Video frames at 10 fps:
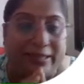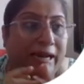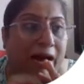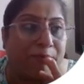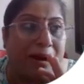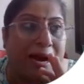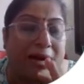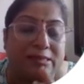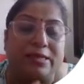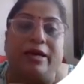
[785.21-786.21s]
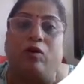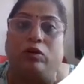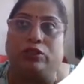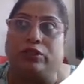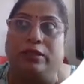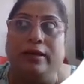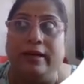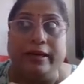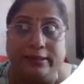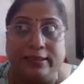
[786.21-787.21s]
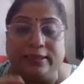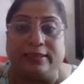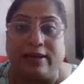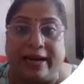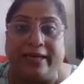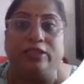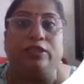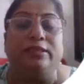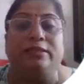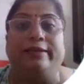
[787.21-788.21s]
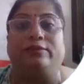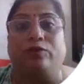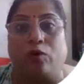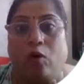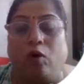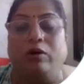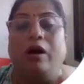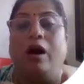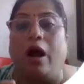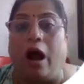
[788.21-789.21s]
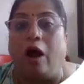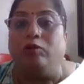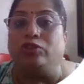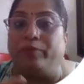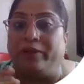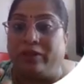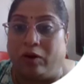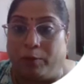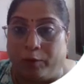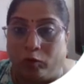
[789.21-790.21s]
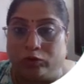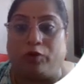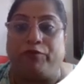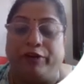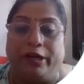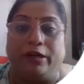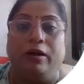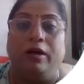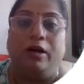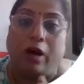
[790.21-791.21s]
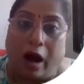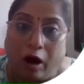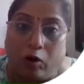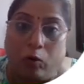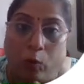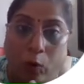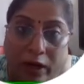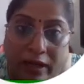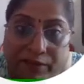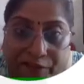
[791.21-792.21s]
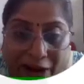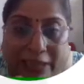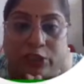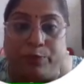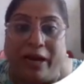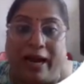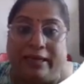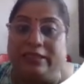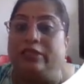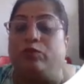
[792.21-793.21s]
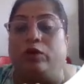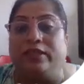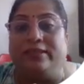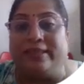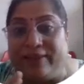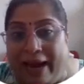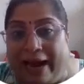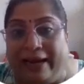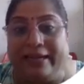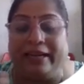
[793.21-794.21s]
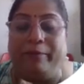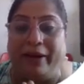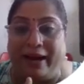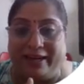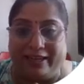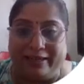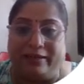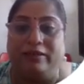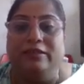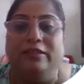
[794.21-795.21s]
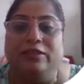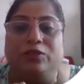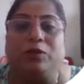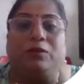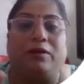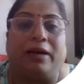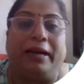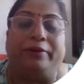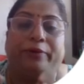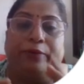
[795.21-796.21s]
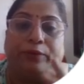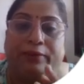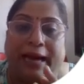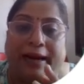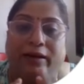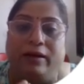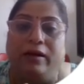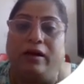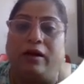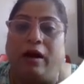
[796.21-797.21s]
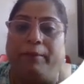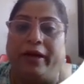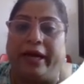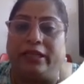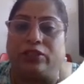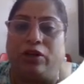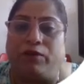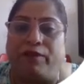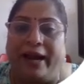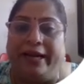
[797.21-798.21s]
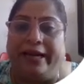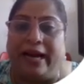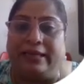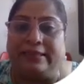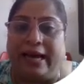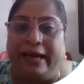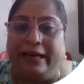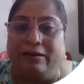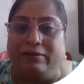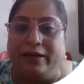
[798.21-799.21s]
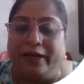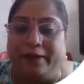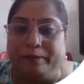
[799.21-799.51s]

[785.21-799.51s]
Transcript: They are by asking questions. Is this right? Is this wrong? How should be the approach of it? What are the facts behind it? What is the reality behind it? So trying to know that. Communication of ideas and learning.